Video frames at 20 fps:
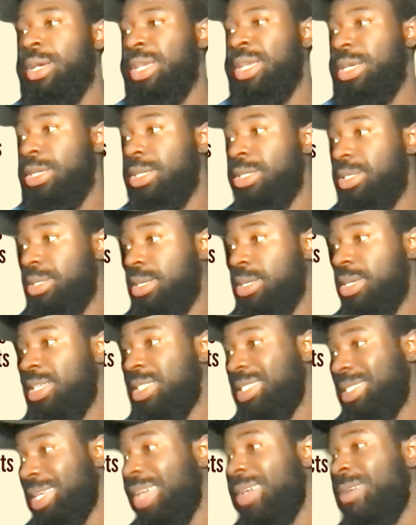
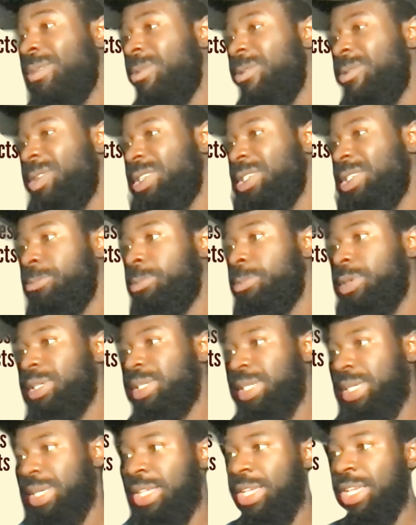He's sided with Reggie
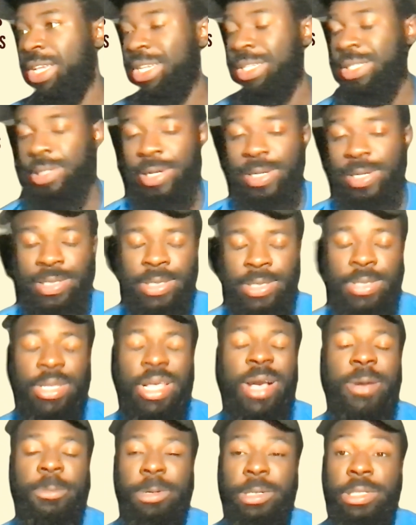Bush, and he's also
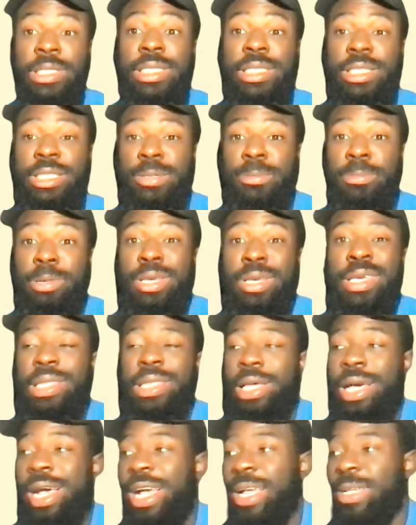not participating
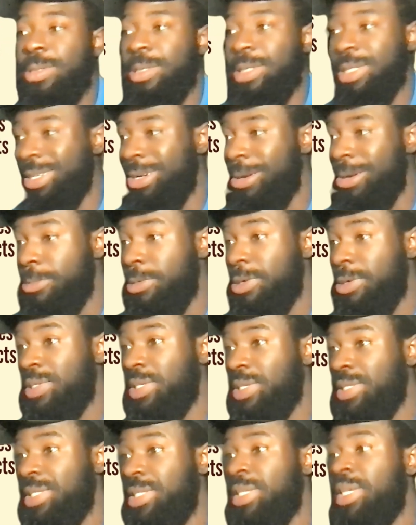in the Heisman
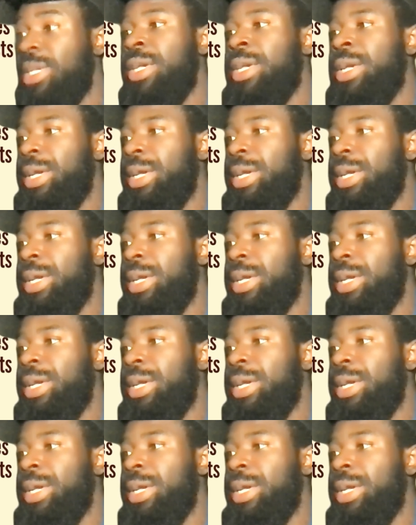celebrations